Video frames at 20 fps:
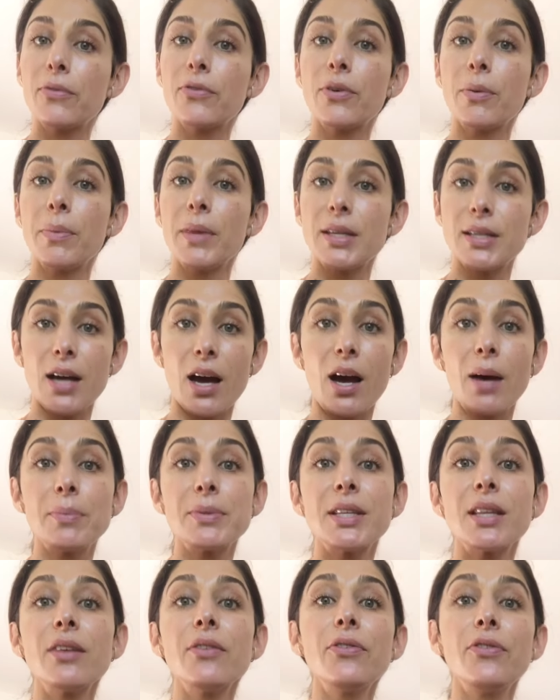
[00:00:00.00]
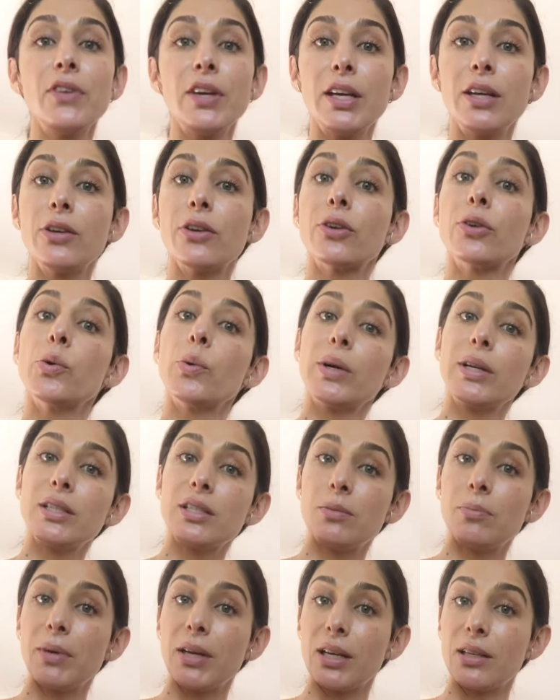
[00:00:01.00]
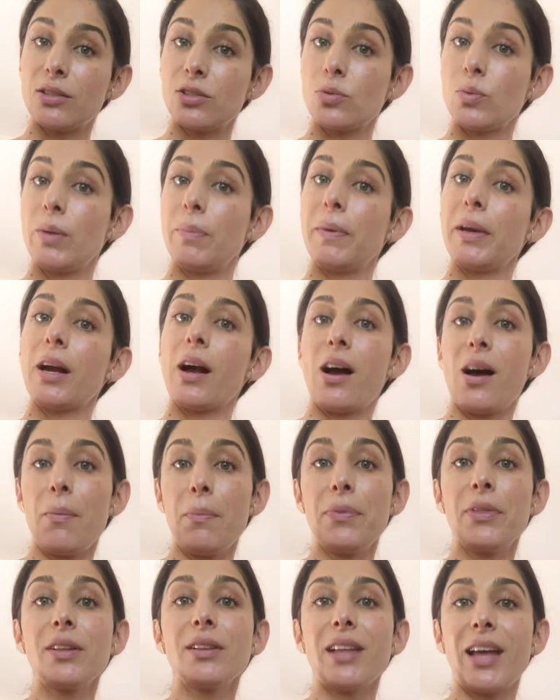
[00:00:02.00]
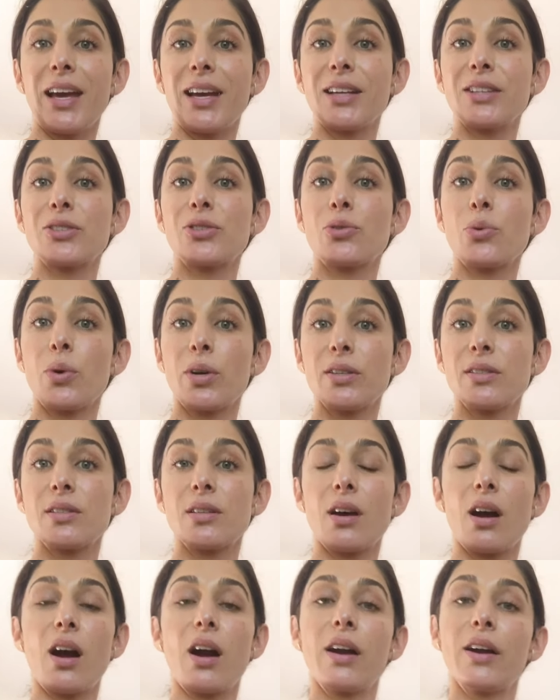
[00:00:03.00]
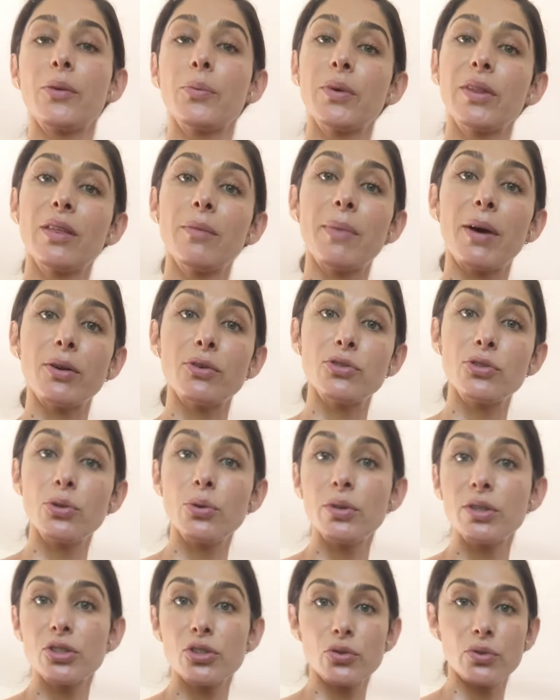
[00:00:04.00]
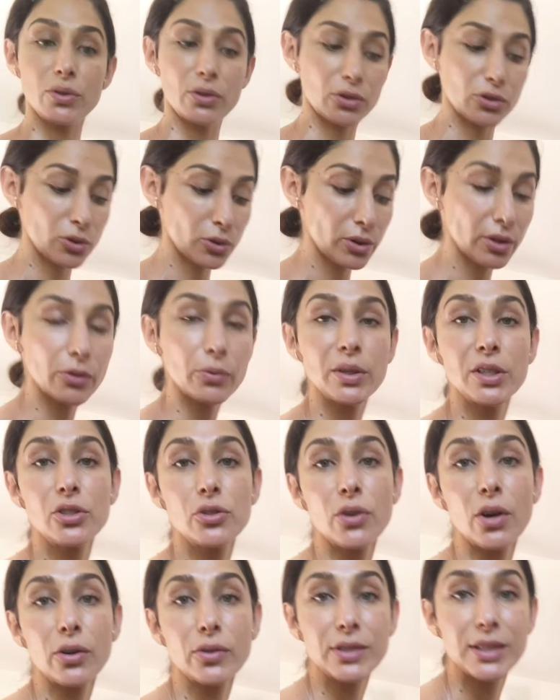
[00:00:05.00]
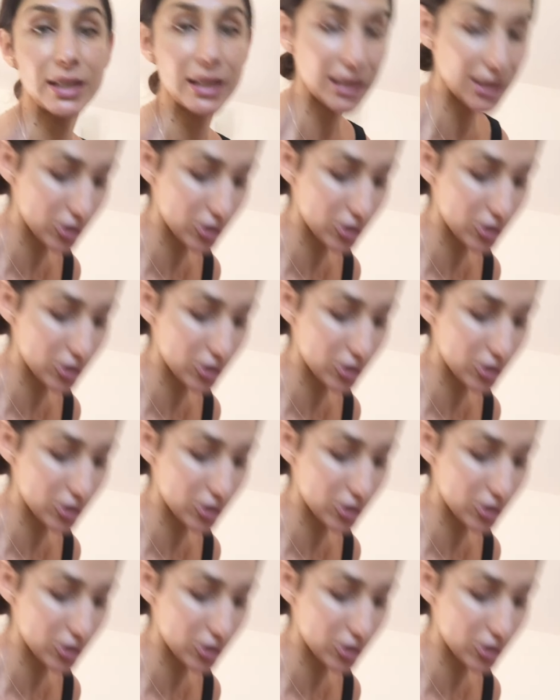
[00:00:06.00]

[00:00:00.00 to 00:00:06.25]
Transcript: From the tops of the feet, you're going to begin sweeping up the legs towards the heart with about two to three strokes in